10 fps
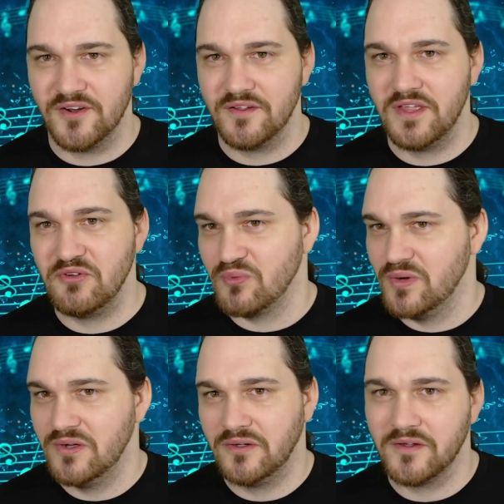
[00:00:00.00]
Are they
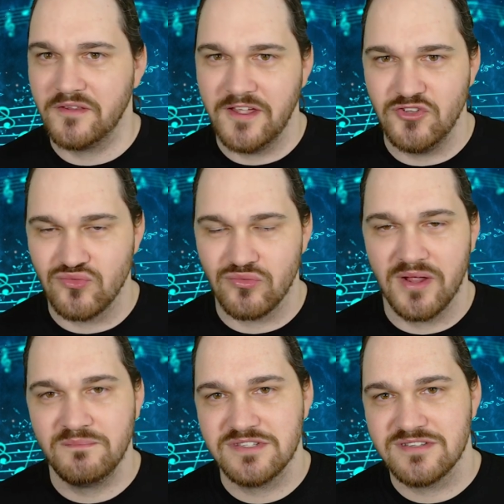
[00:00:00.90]
real? Are they
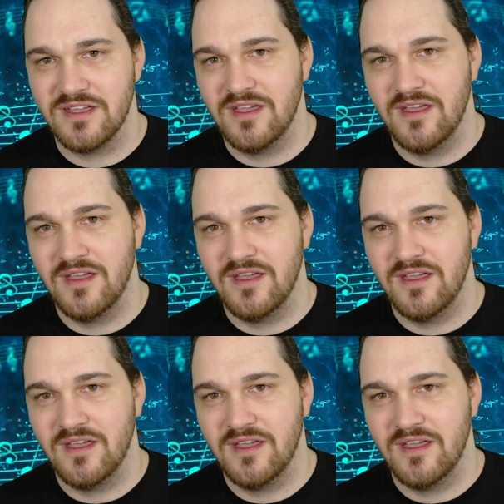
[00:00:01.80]
dreamt?